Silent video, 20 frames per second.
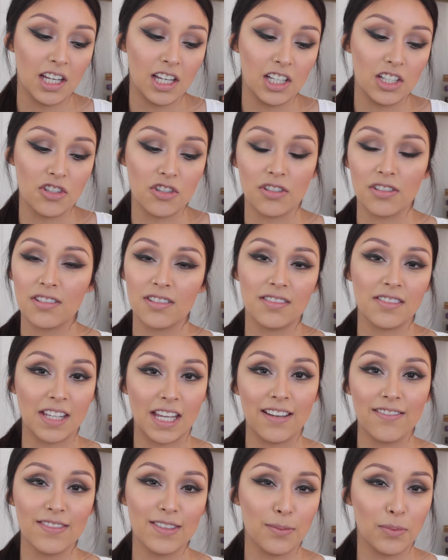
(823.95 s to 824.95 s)
and just
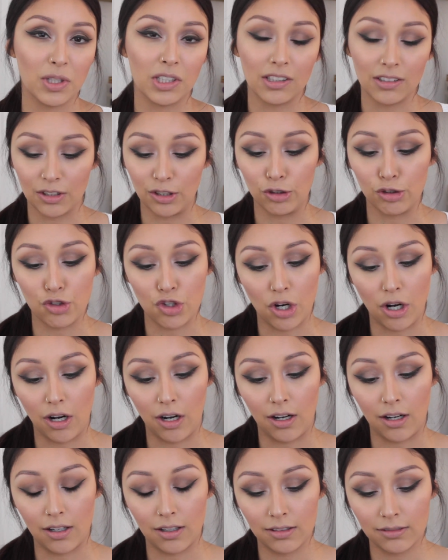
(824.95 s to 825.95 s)
save them in a little
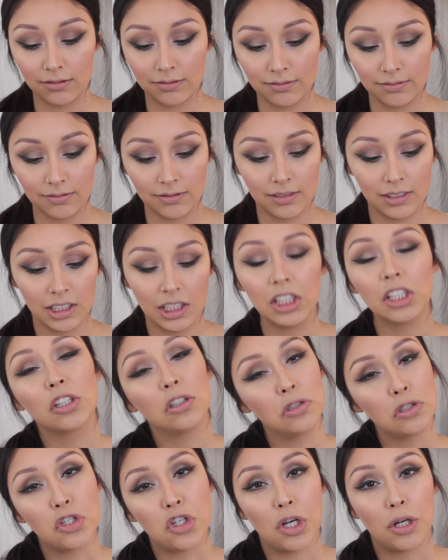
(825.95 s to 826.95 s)
jar
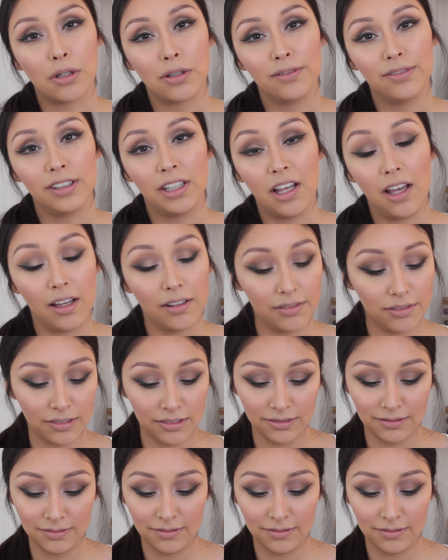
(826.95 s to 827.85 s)
of love.